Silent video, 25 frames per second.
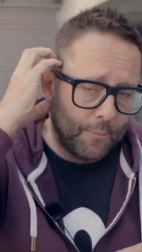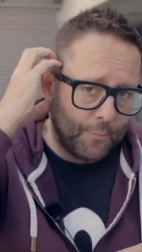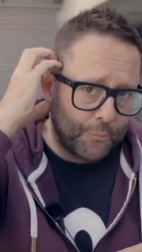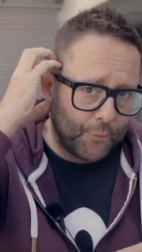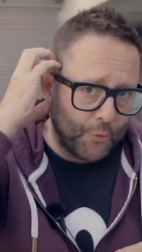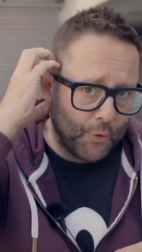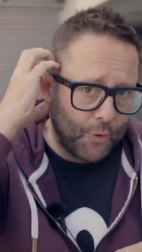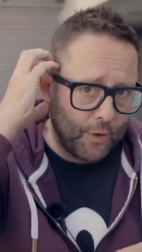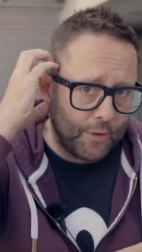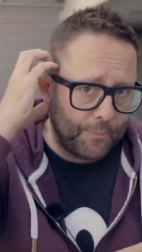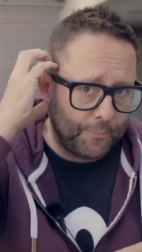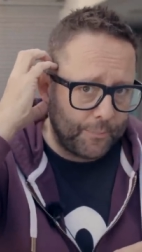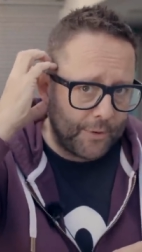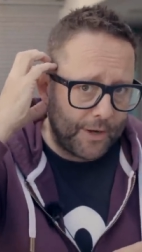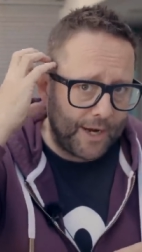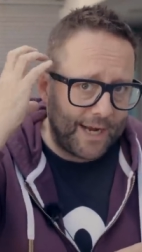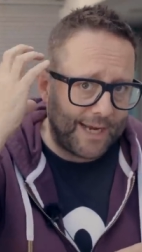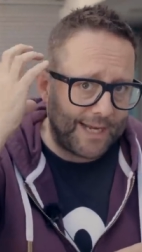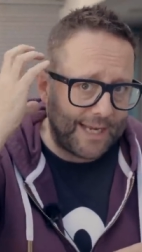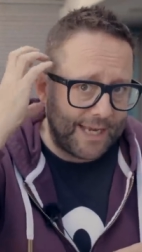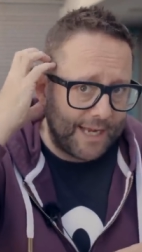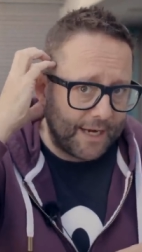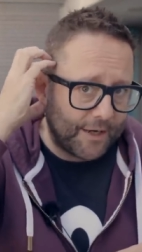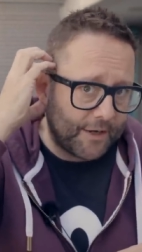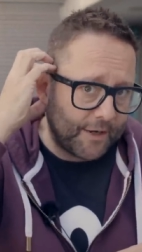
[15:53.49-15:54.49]
brought by
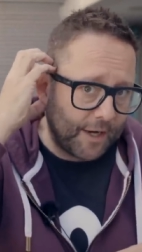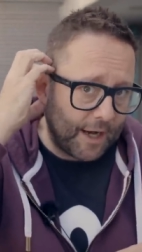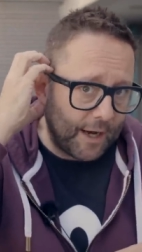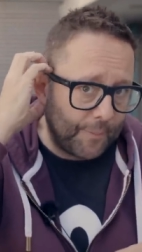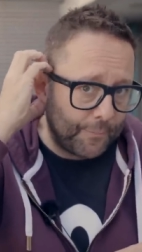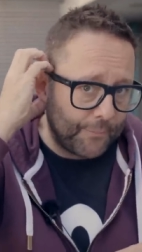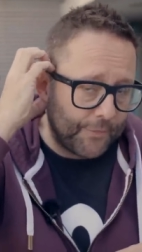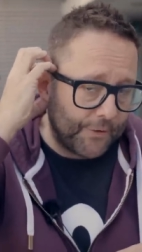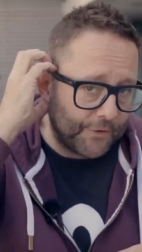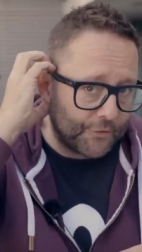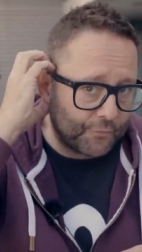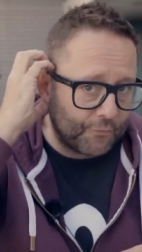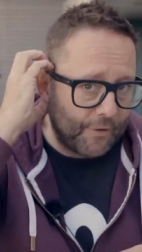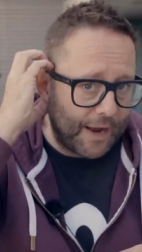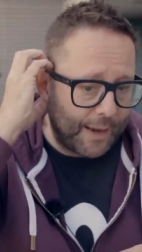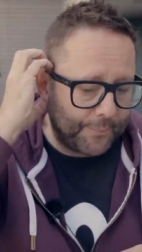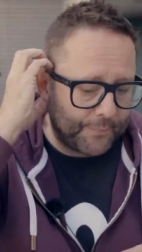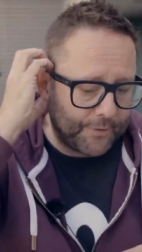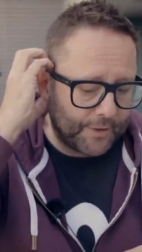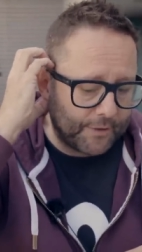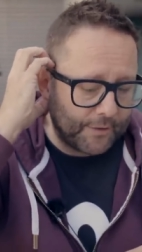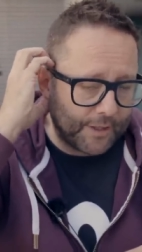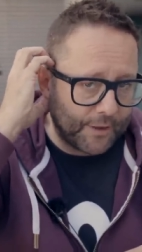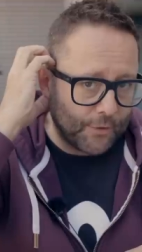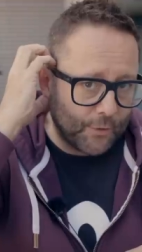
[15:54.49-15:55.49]
an ear cup that's
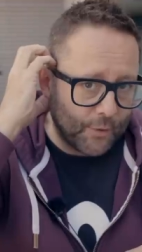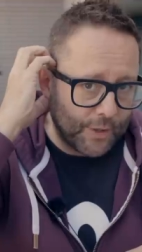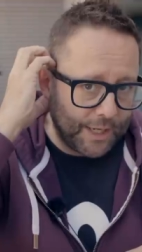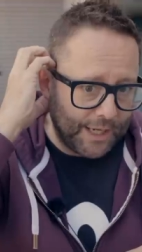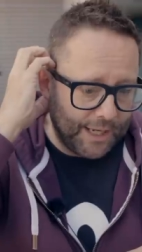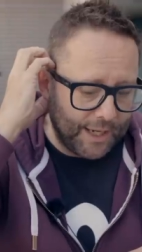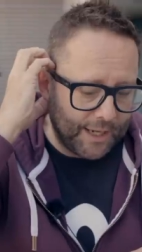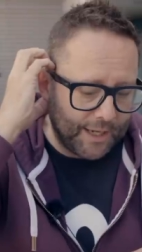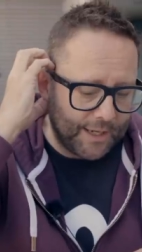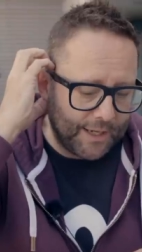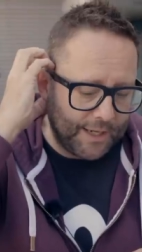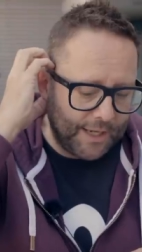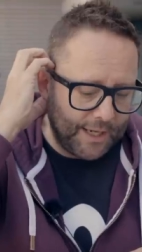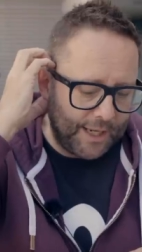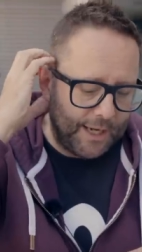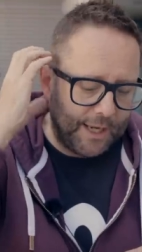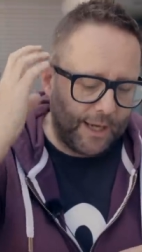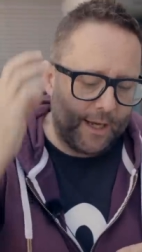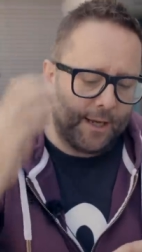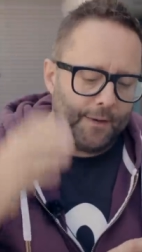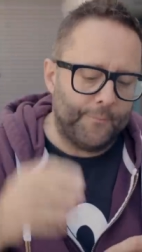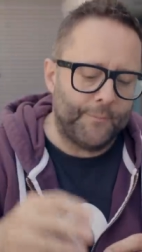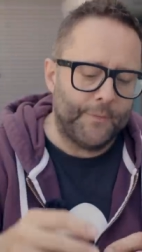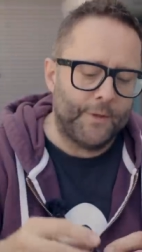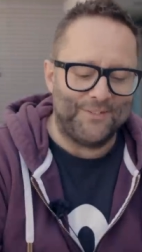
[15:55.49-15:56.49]
wrapping your ear
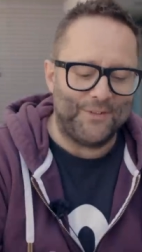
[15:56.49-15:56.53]
here.